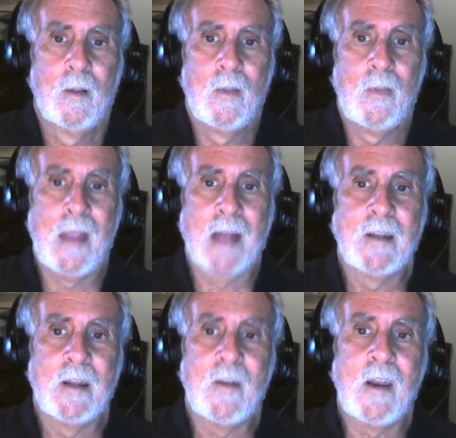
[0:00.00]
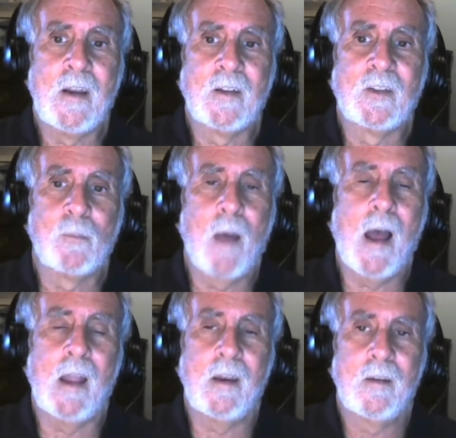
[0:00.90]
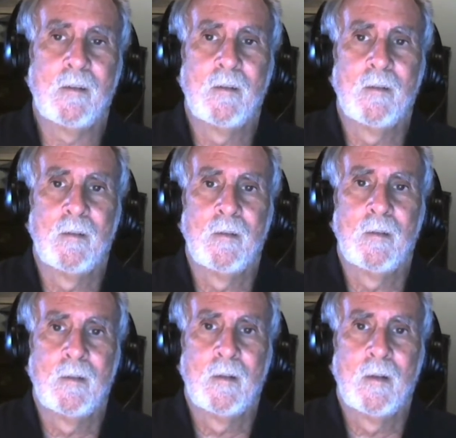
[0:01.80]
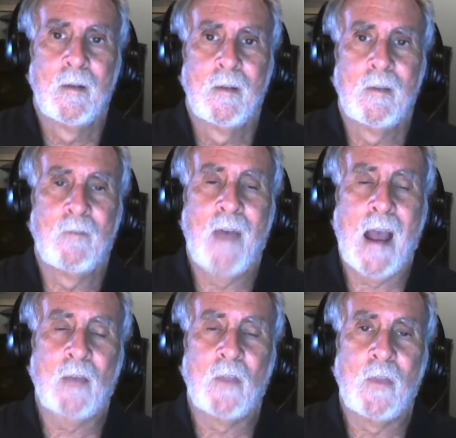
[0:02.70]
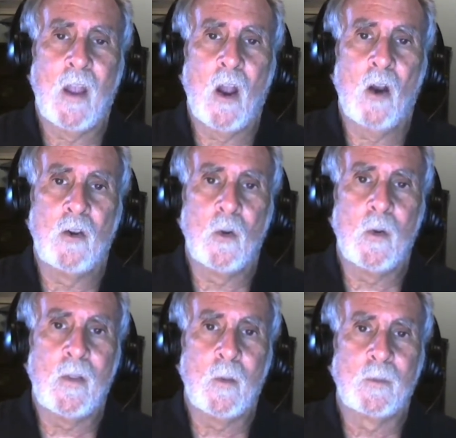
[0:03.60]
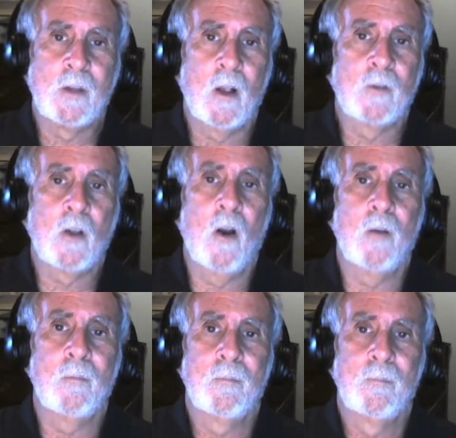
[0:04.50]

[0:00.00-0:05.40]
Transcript: the activity despite the fact that they are doing themselves harm.